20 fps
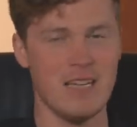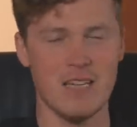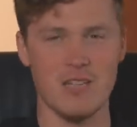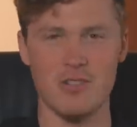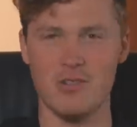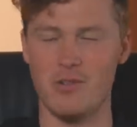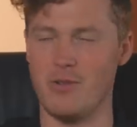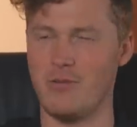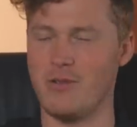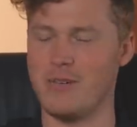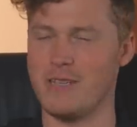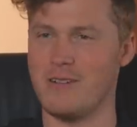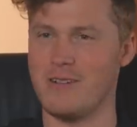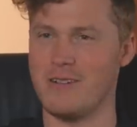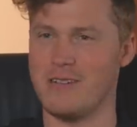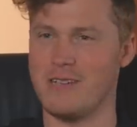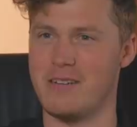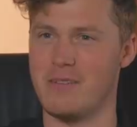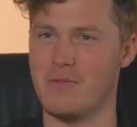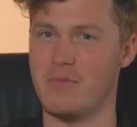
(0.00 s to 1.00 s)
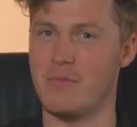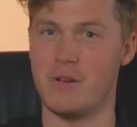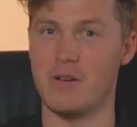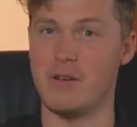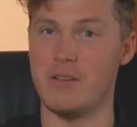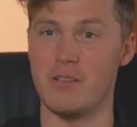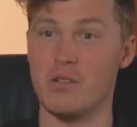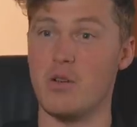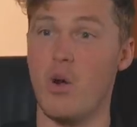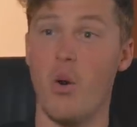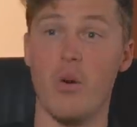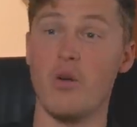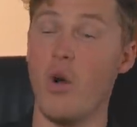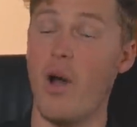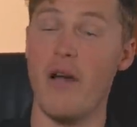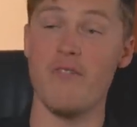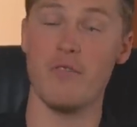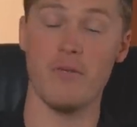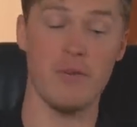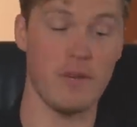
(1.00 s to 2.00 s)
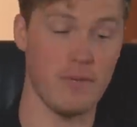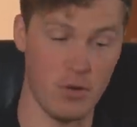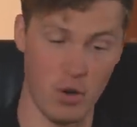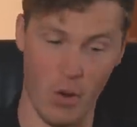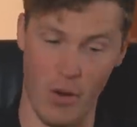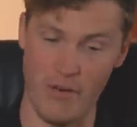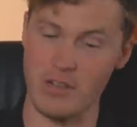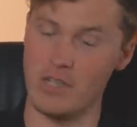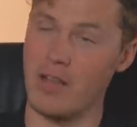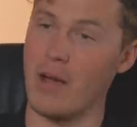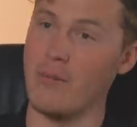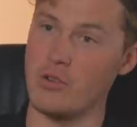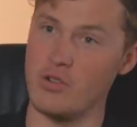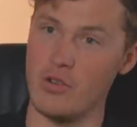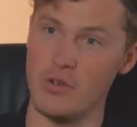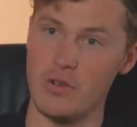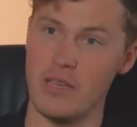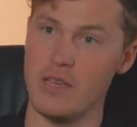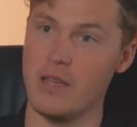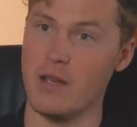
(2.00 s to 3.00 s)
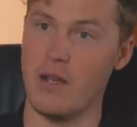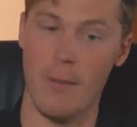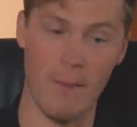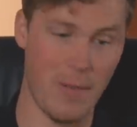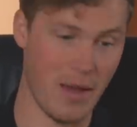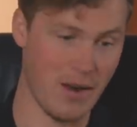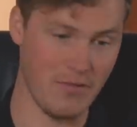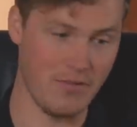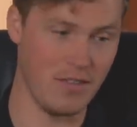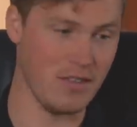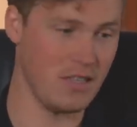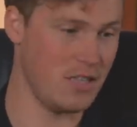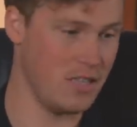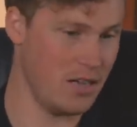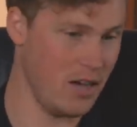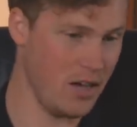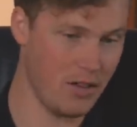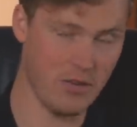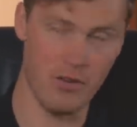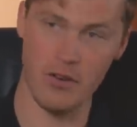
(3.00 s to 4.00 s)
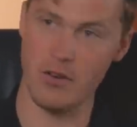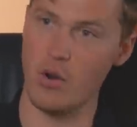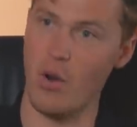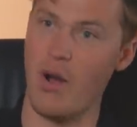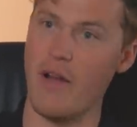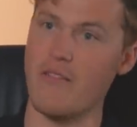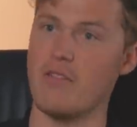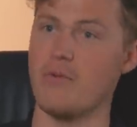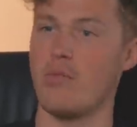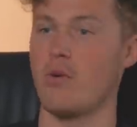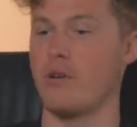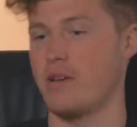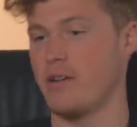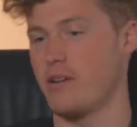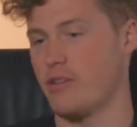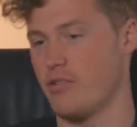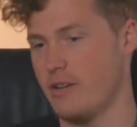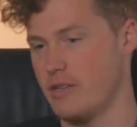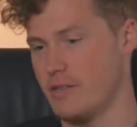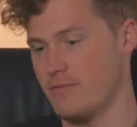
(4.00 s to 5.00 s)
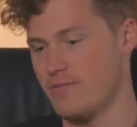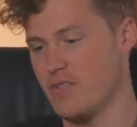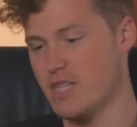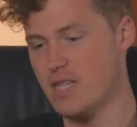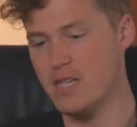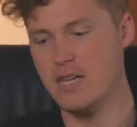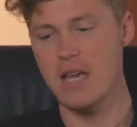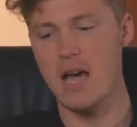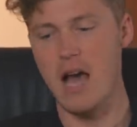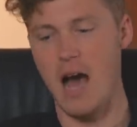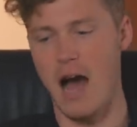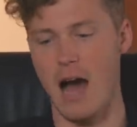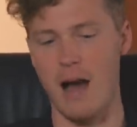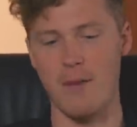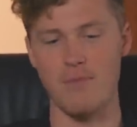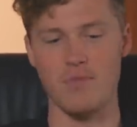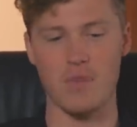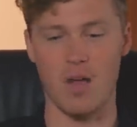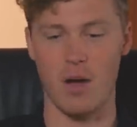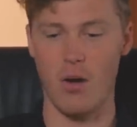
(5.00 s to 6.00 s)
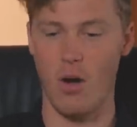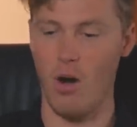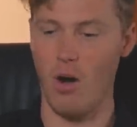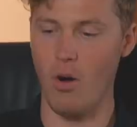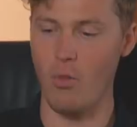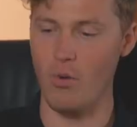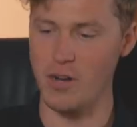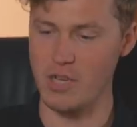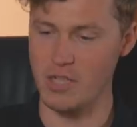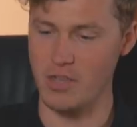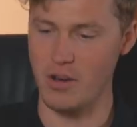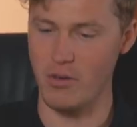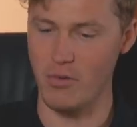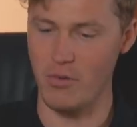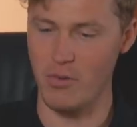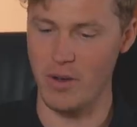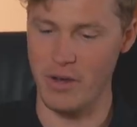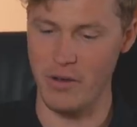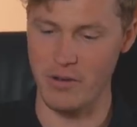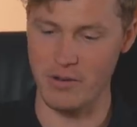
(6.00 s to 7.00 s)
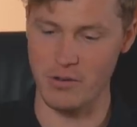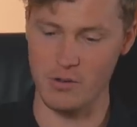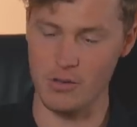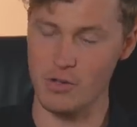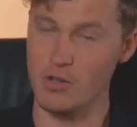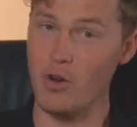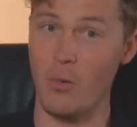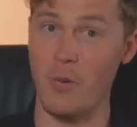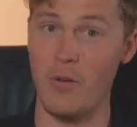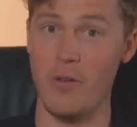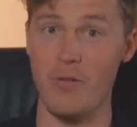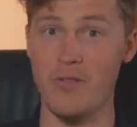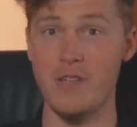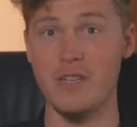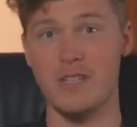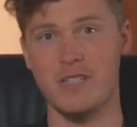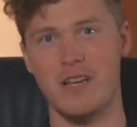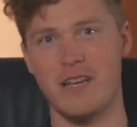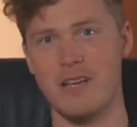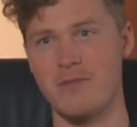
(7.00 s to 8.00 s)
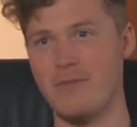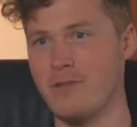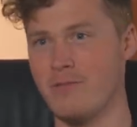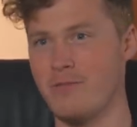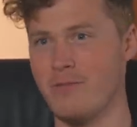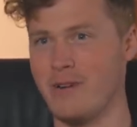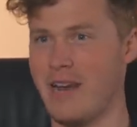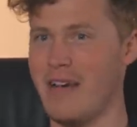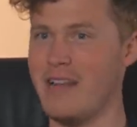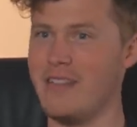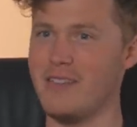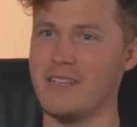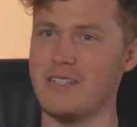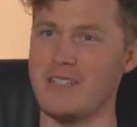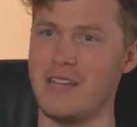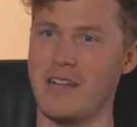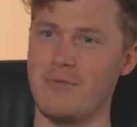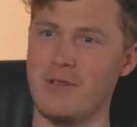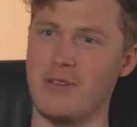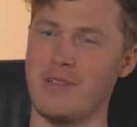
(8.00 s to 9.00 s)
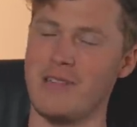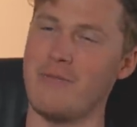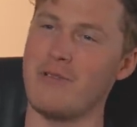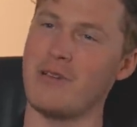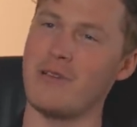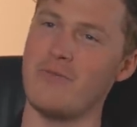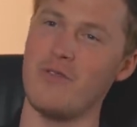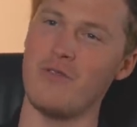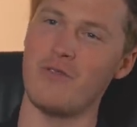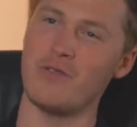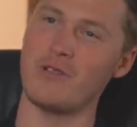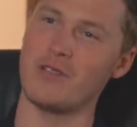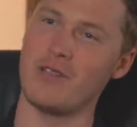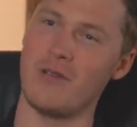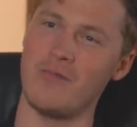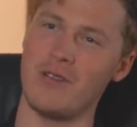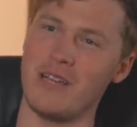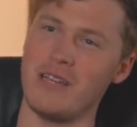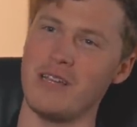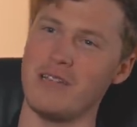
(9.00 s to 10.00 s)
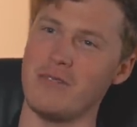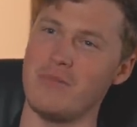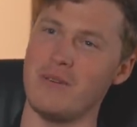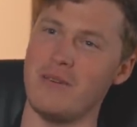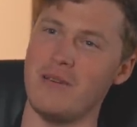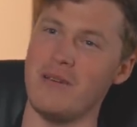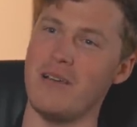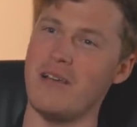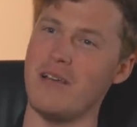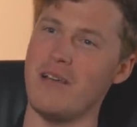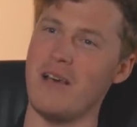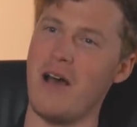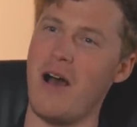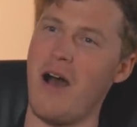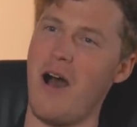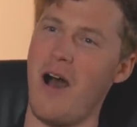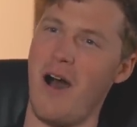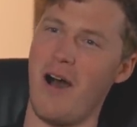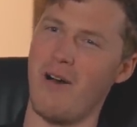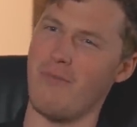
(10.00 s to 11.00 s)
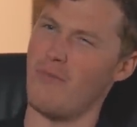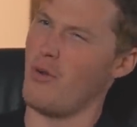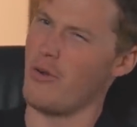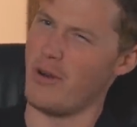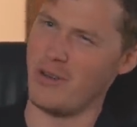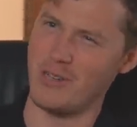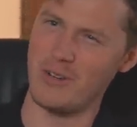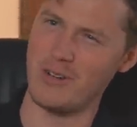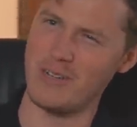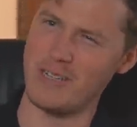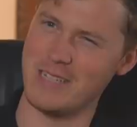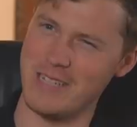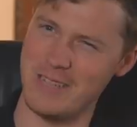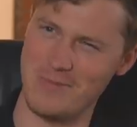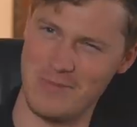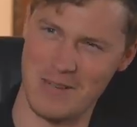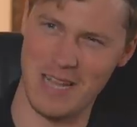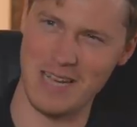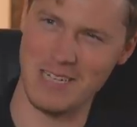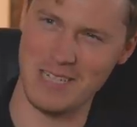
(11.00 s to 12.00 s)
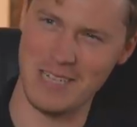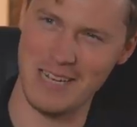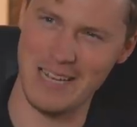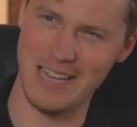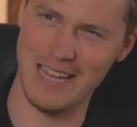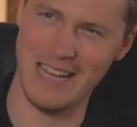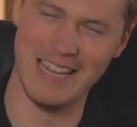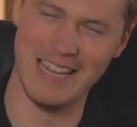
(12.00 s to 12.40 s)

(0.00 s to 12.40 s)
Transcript: It's not always ideal because no, not. not. not every not. not. every type of shooting benefits the exactly. other, and not everybody agrees. Exactly. Um, on which note, we're going to stop this segment. We're going to end this segment, and then we're going to move on to something a little bit more interesting potentially.